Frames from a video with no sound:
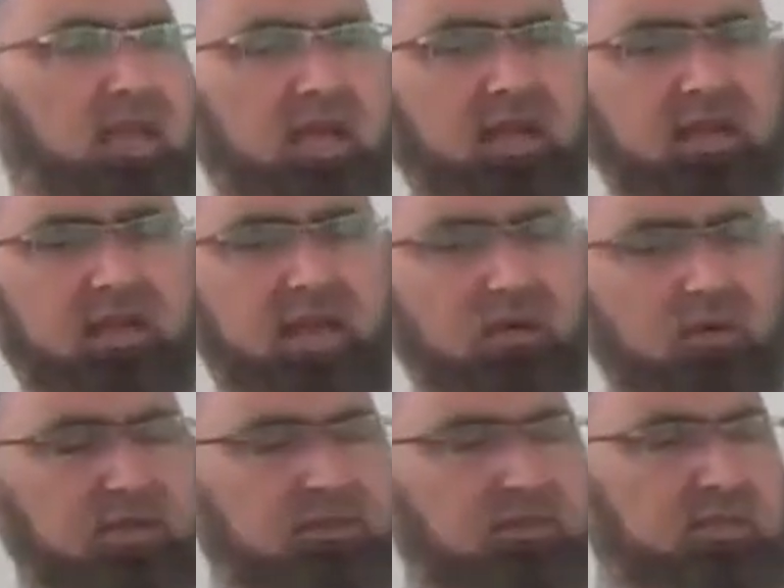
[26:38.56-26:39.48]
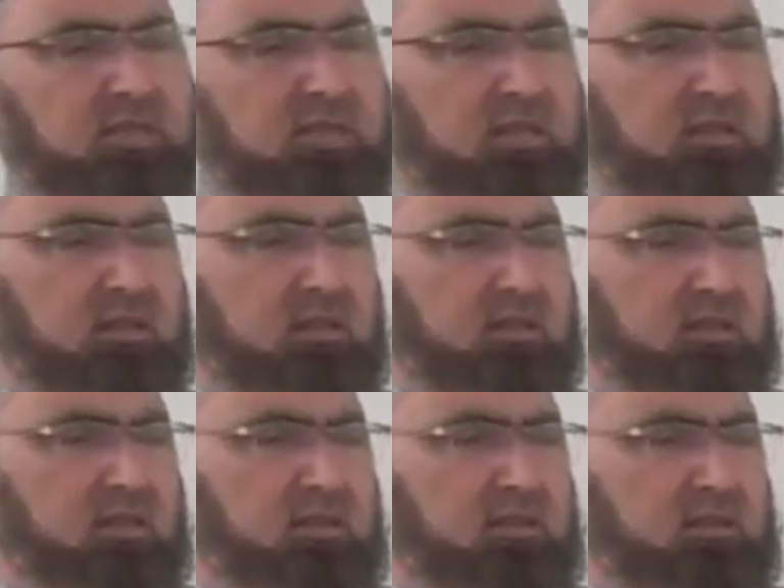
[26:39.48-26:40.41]
had never seen
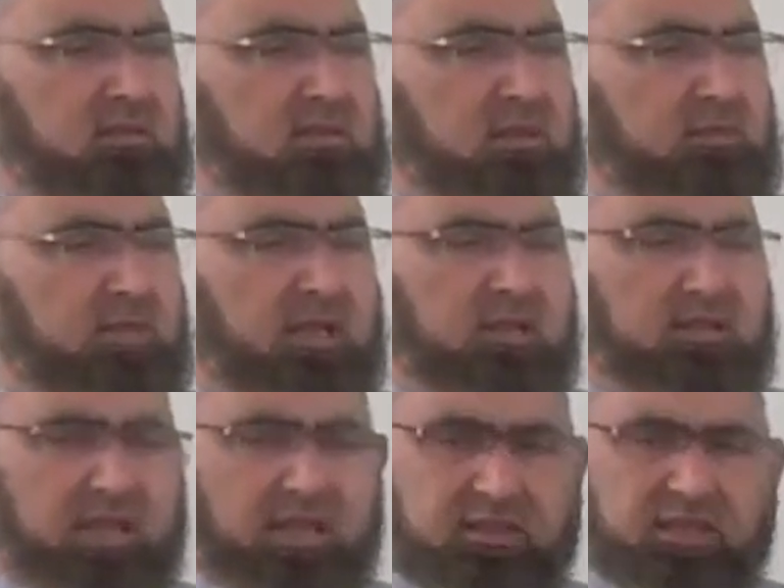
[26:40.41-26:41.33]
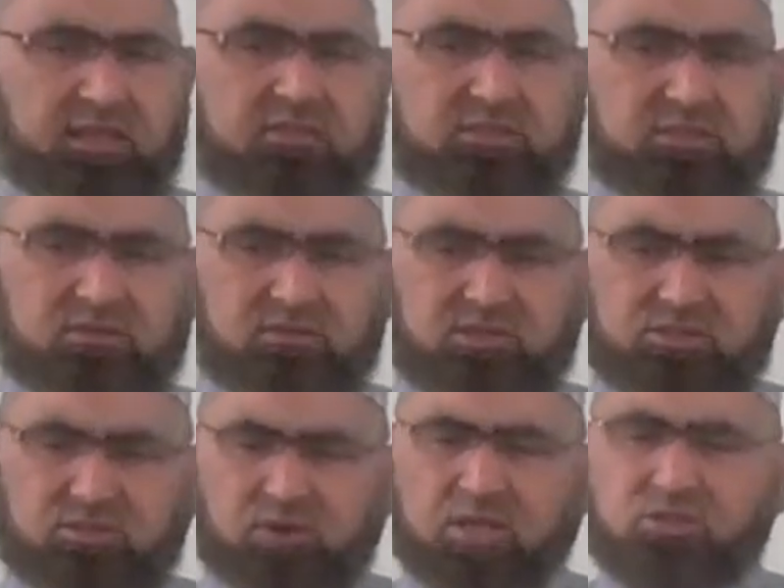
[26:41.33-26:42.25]
something like this
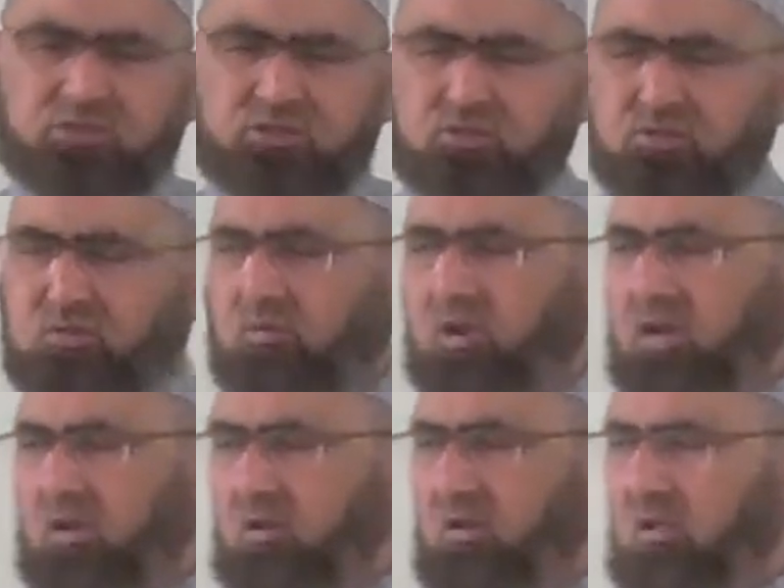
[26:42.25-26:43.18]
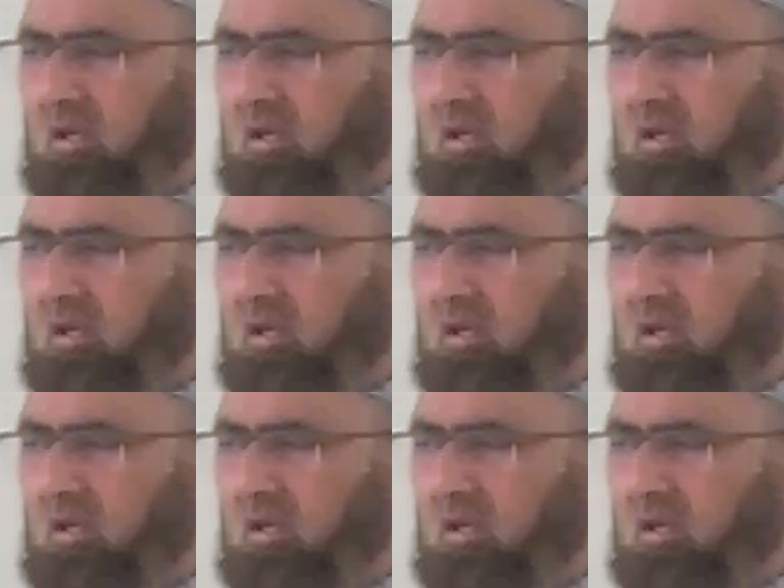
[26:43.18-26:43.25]
trench, right?